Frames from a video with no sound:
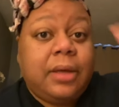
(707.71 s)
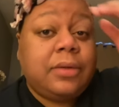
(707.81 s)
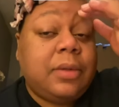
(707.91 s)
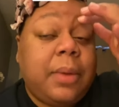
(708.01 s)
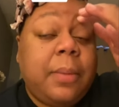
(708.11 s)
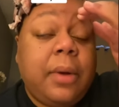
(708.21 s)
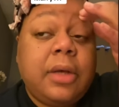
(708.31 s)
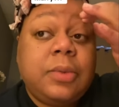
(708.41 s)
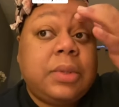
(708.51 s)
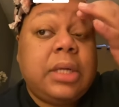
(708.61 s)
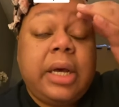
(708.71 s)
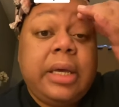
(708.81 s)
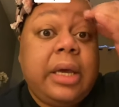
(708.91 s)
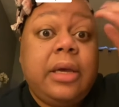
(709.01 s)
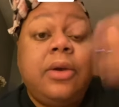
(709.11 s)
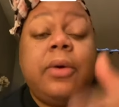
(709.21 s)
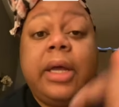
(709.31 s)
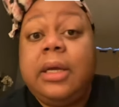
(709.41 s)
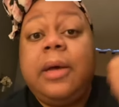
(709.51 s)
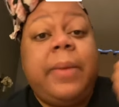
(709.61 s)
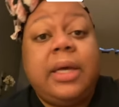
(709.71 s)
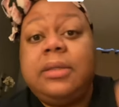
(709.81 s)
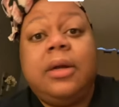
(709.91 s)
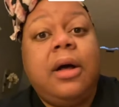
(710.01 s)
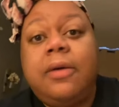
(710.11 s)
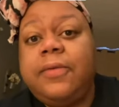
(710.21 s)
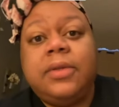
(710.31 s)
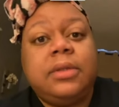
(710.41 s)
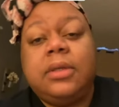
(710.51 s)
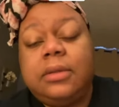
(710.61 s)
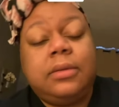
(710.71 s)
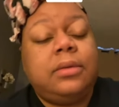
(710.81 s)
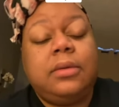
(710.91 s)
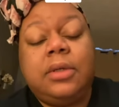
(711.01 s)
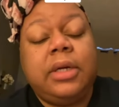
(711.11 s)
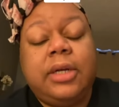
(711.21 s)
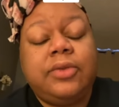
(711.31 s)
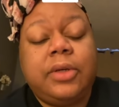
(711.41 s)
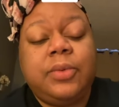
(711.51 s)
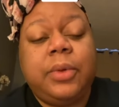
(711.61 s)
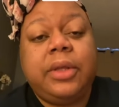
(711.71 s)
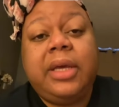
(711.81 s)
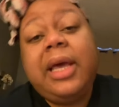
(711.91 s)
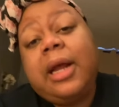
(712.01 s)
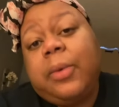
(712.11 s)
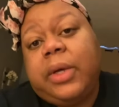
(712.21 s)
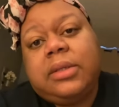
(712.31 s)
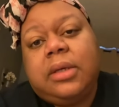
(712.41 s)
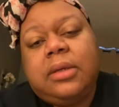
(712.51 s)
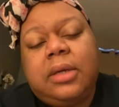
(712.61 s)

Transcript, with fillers: So my boss was like, Yeah, you're going to have to come back to the office because you're not trustworthy. And I wasn't.